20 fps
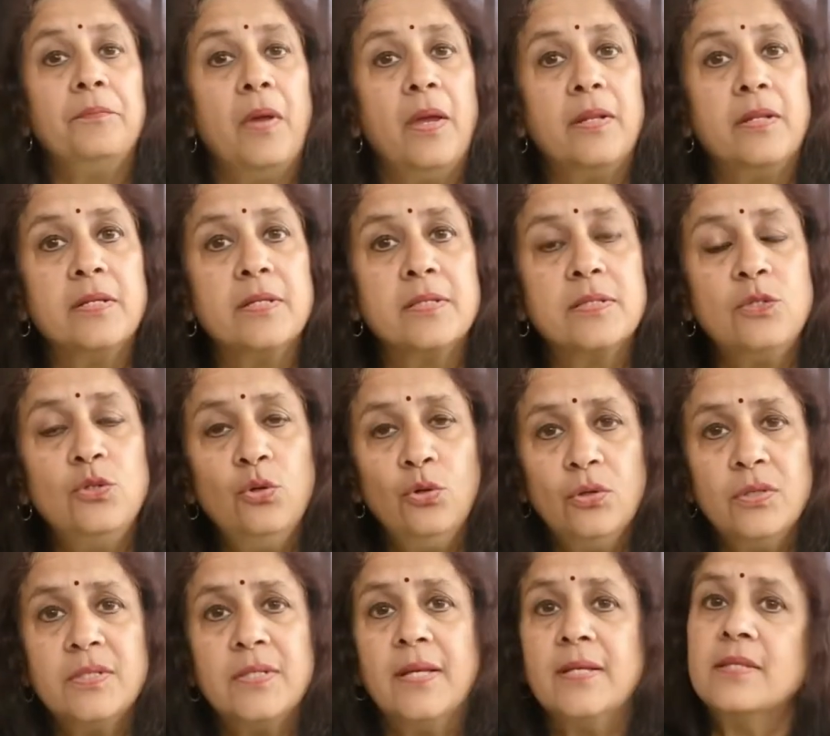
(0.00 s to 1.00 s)
it is
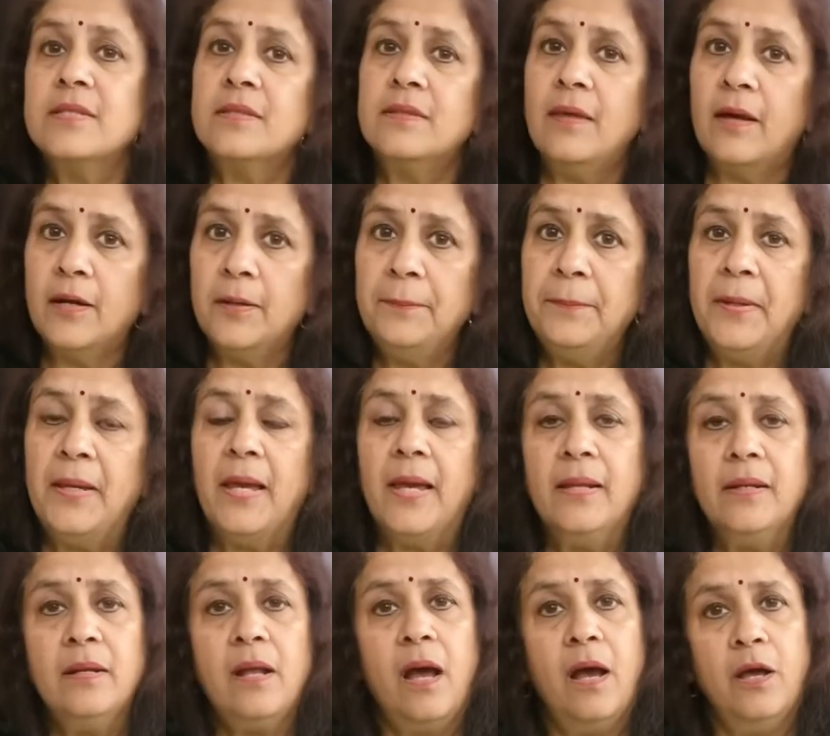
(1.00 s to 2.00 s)
used as therapy
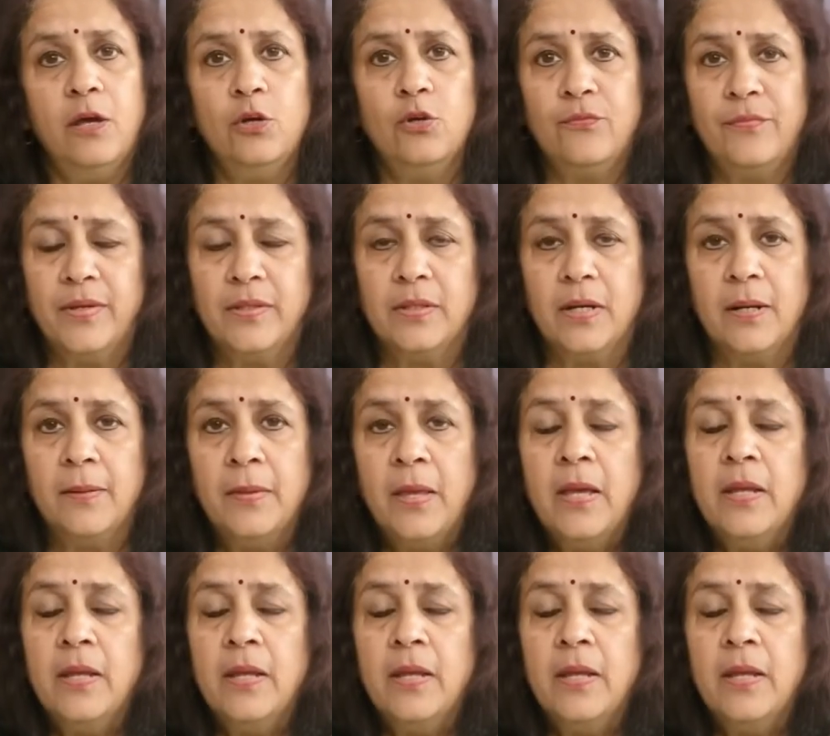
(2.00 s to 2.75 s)
in Ayurveda.